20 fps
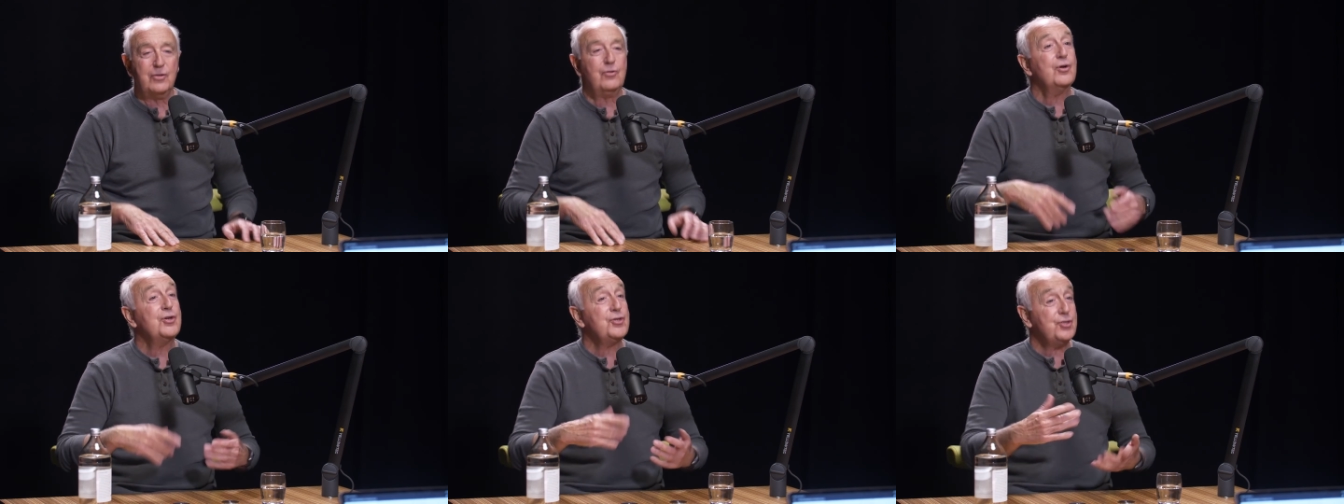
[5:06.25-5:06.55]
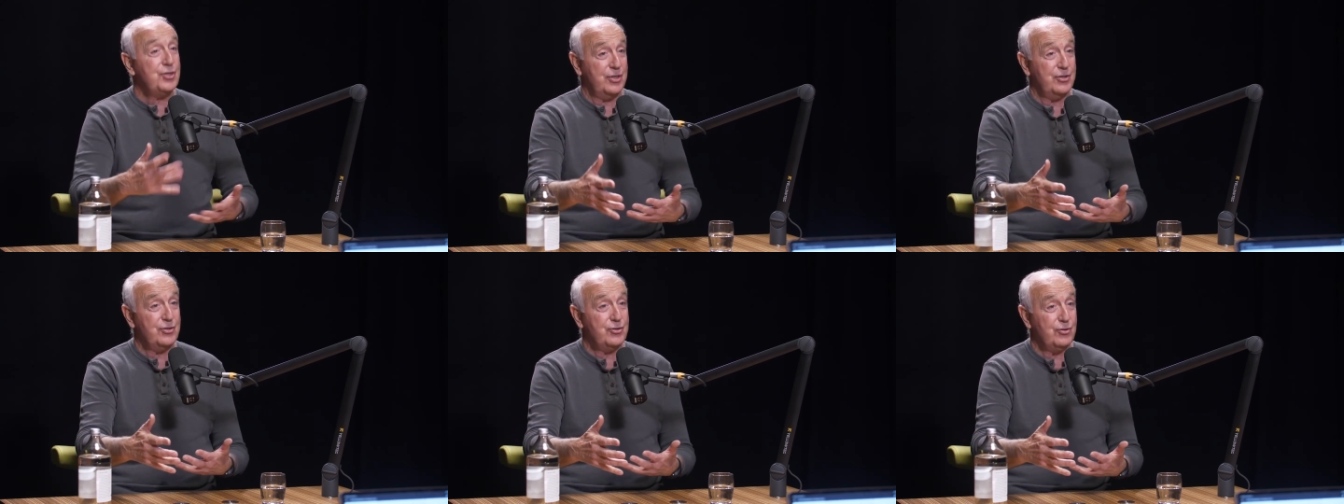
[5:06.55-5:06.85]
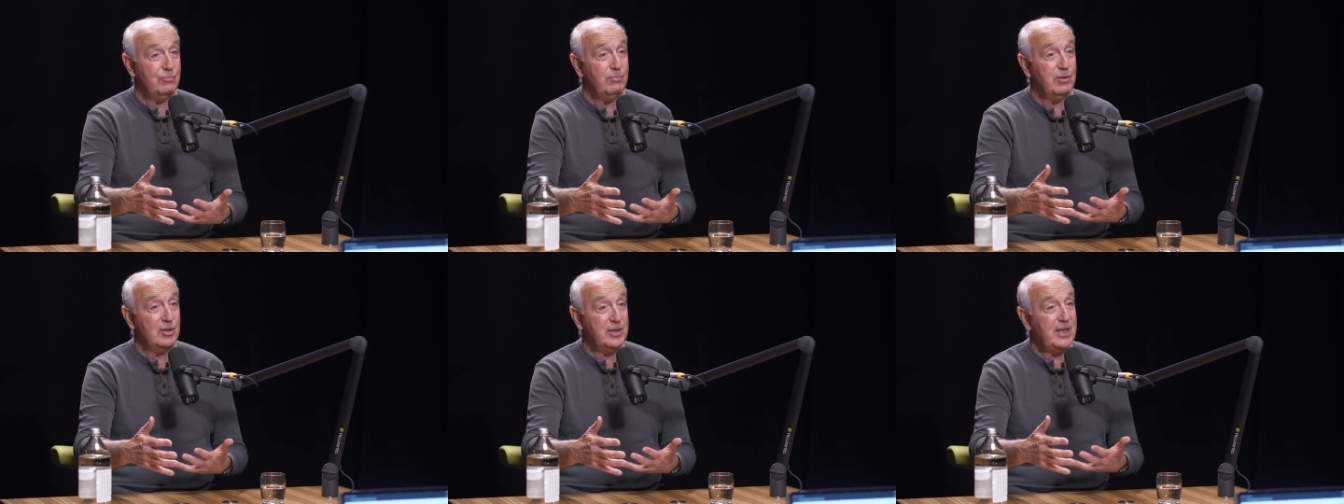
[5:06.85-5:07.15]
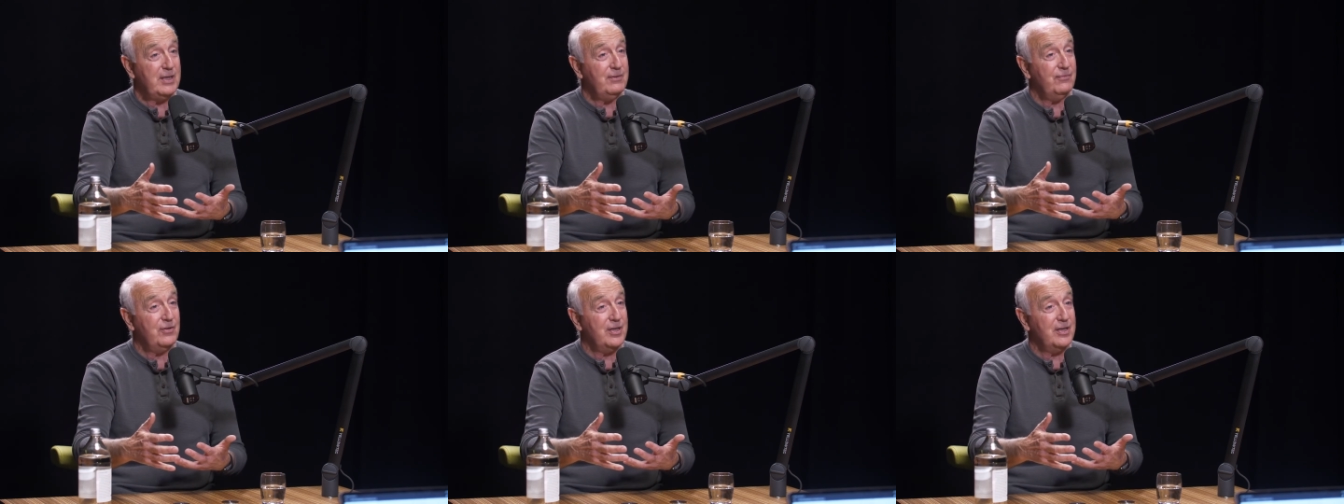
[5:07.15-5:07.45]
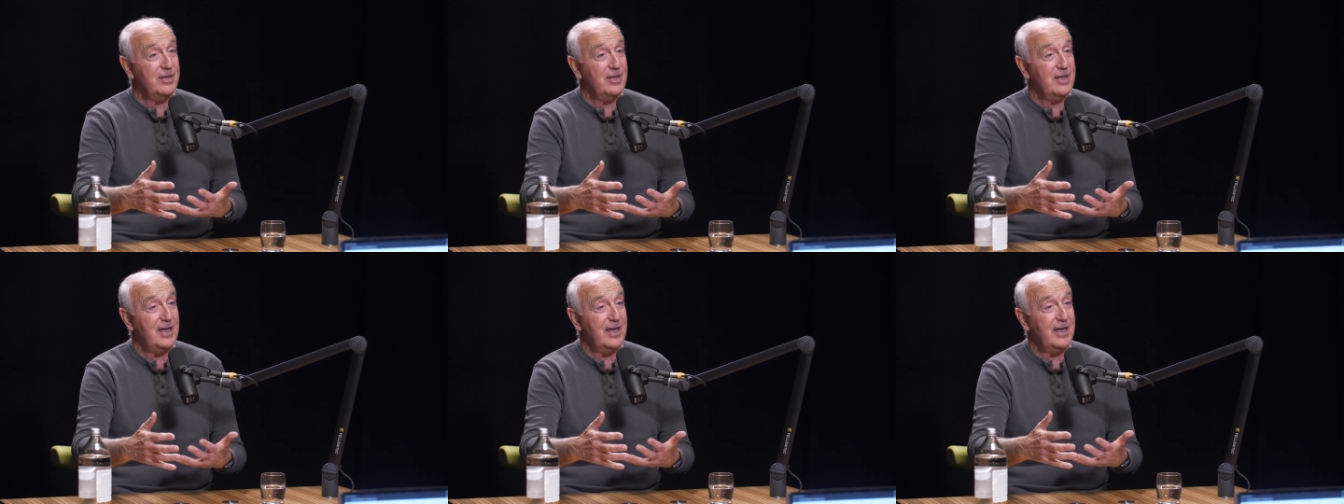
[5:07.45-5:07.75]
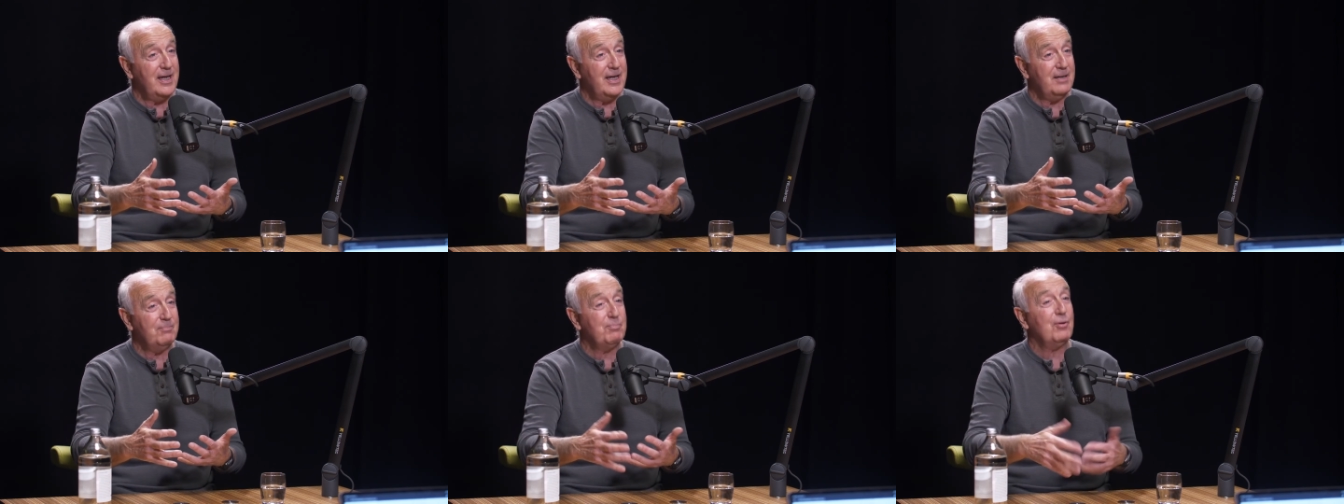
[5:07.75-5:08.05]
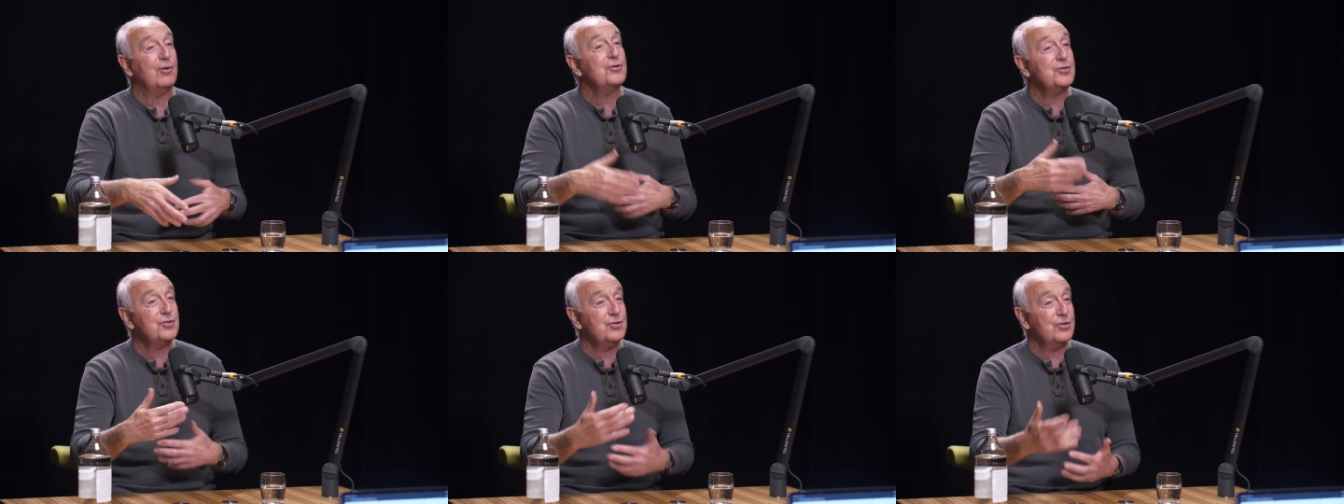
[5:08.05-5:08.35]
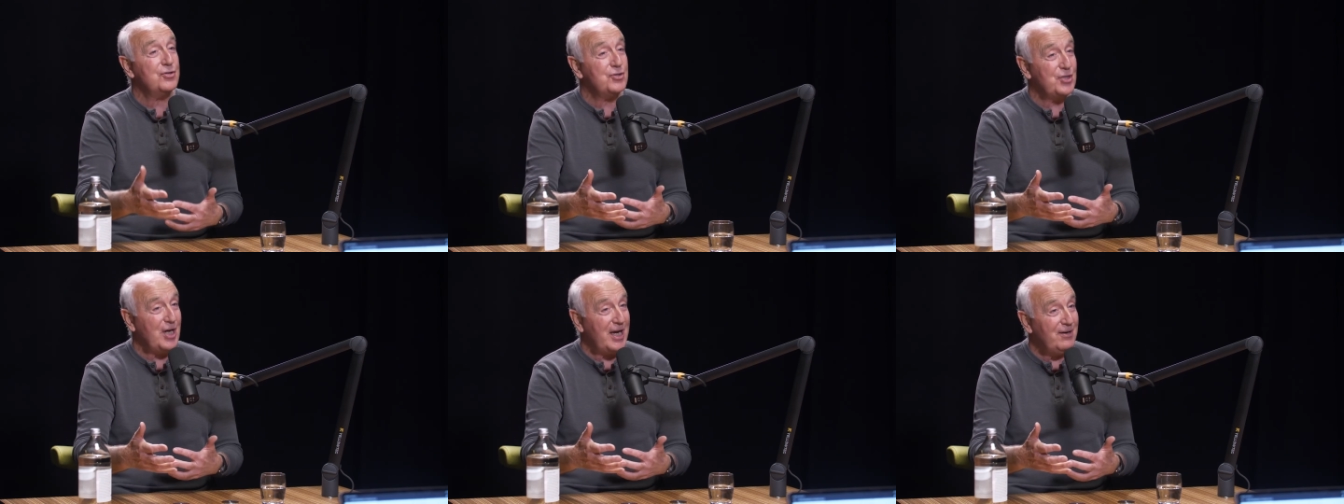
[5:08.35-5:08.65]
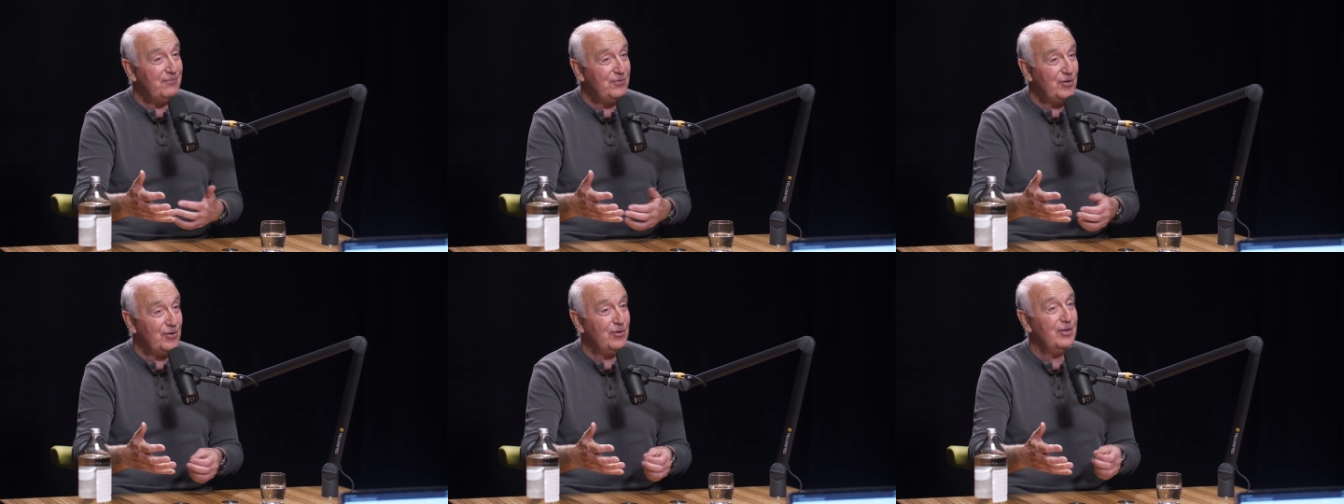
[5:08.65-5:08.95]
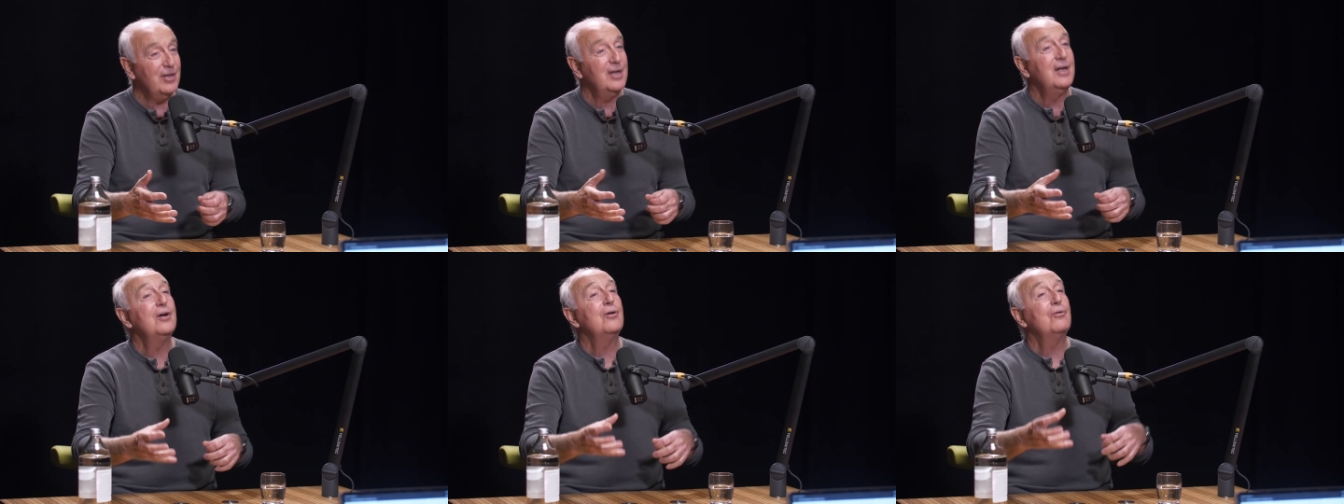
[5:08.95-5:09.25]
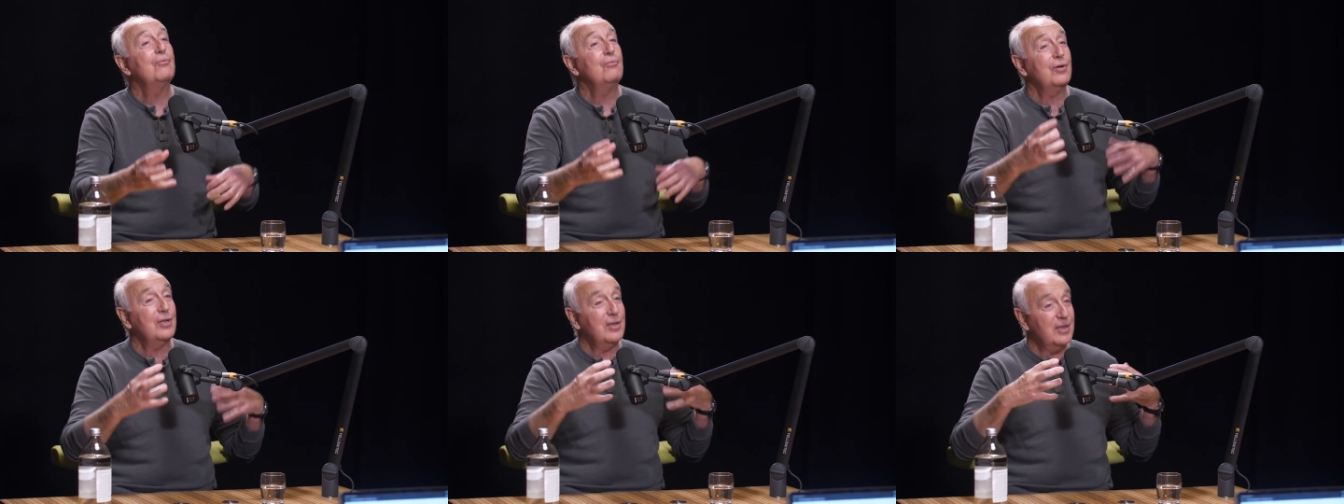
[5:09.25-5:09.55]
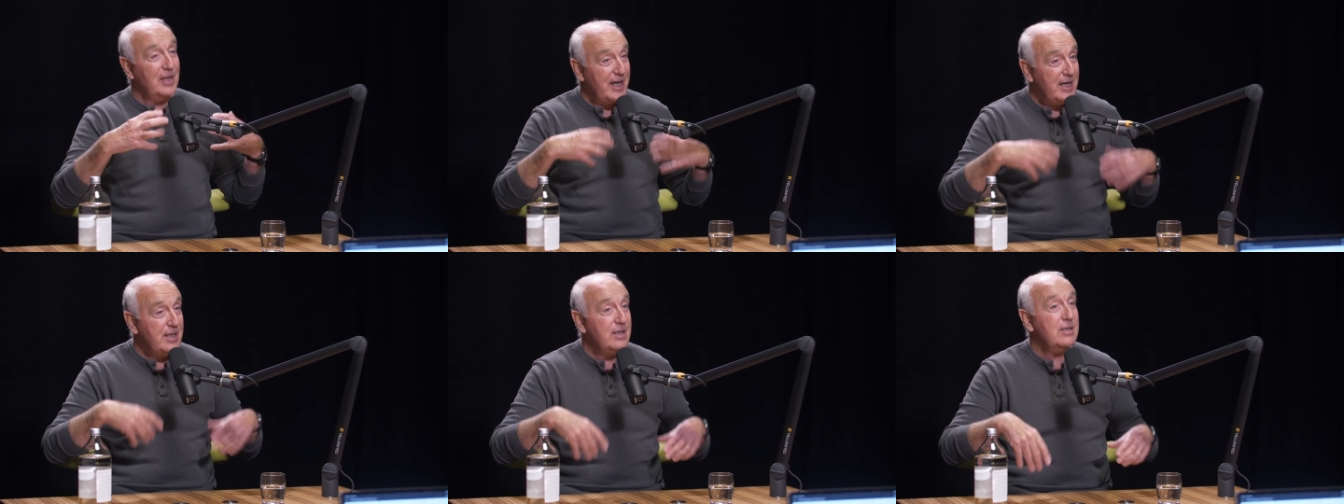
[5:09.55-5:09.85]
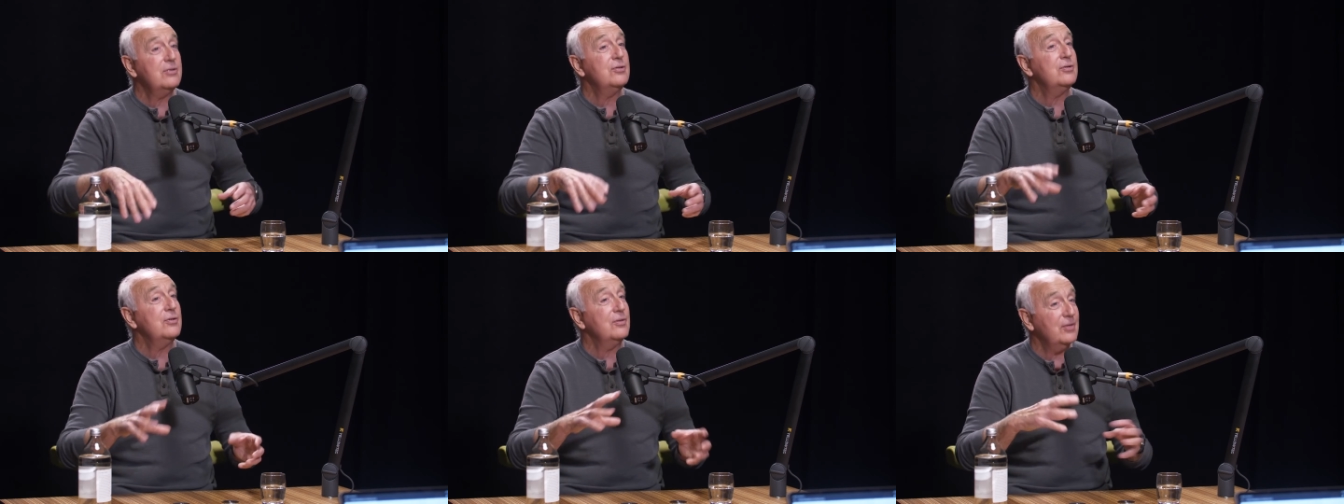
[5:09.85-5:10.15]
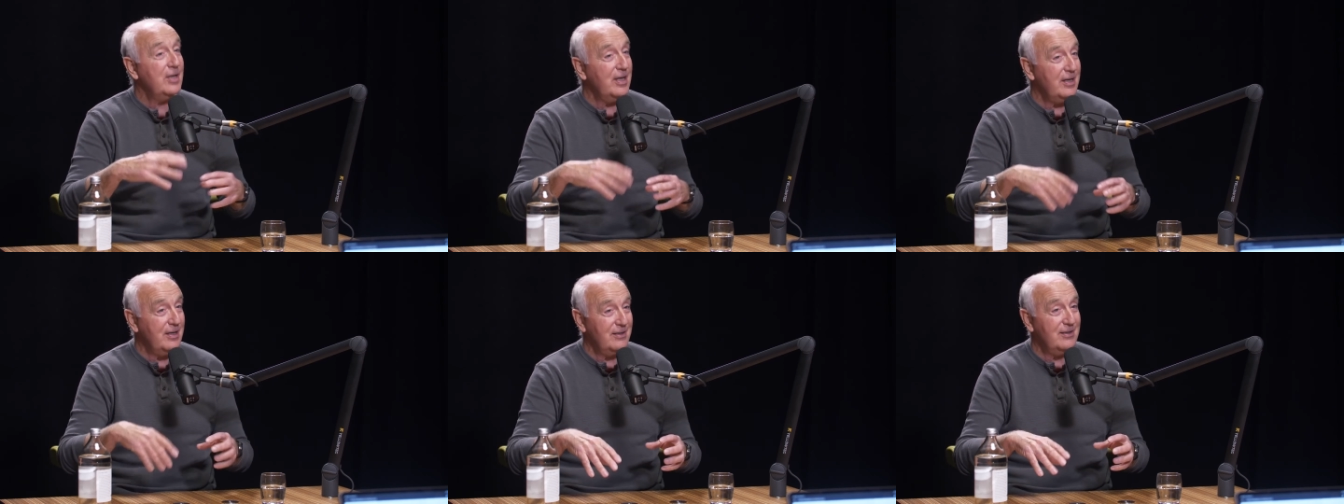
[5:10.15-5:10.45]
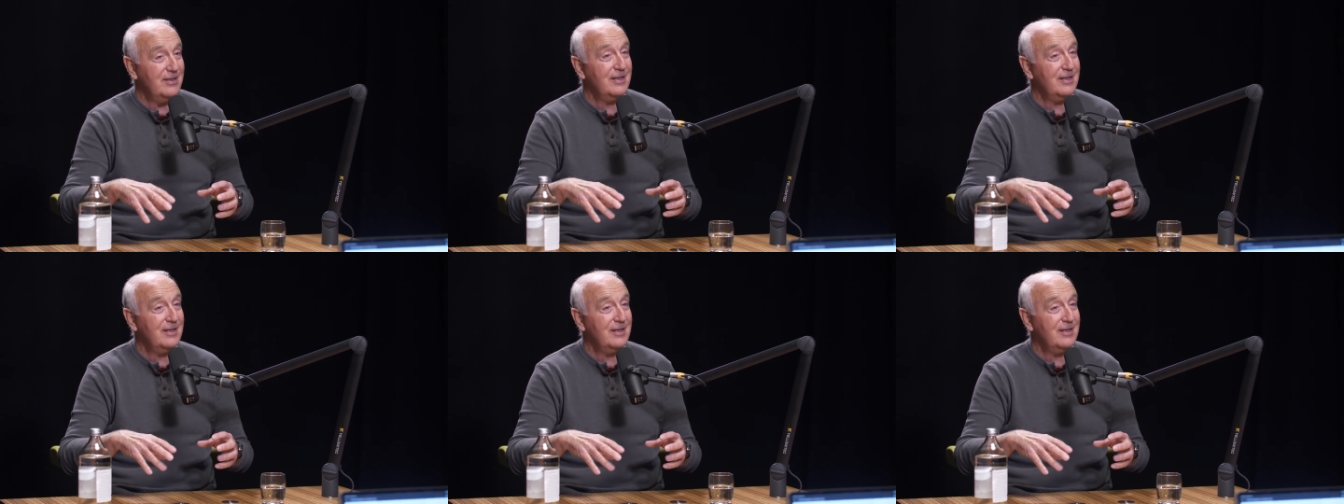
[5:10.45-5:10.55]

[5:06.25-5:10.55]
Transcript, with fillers: Christians who believe in a personal savior related to the,